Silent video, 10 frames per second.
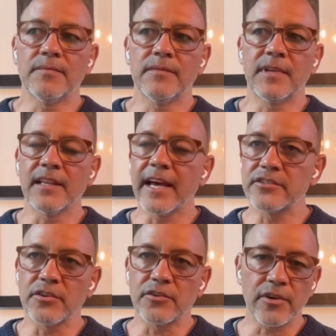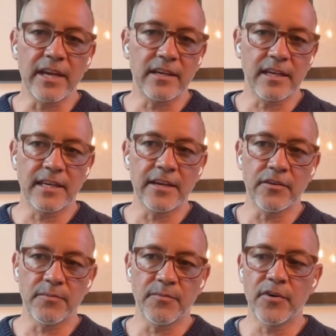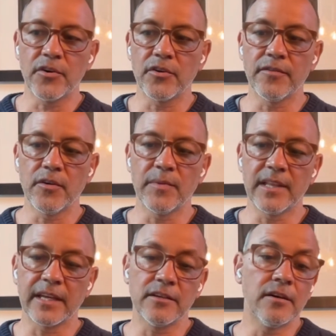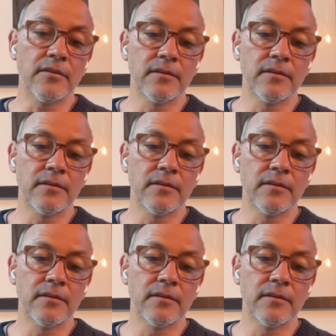the light's so great. Can I take your photo?" And they'll be like, "No."